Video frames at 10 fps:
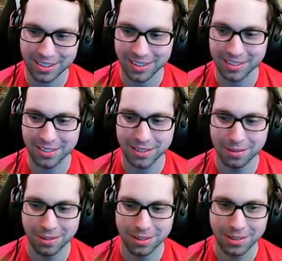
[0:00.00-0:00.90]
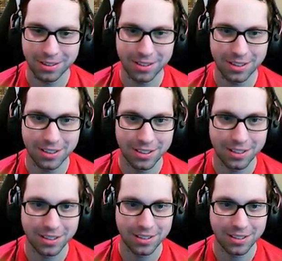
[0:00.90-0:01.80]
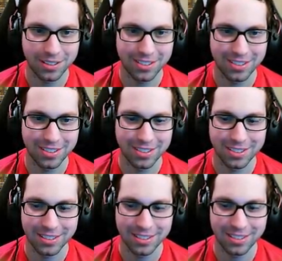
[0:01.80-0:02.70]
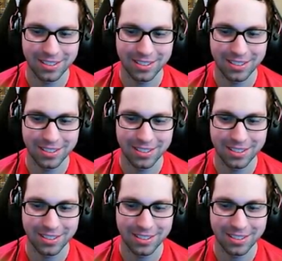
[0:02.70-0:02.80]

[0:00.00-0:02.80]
(no one is talking)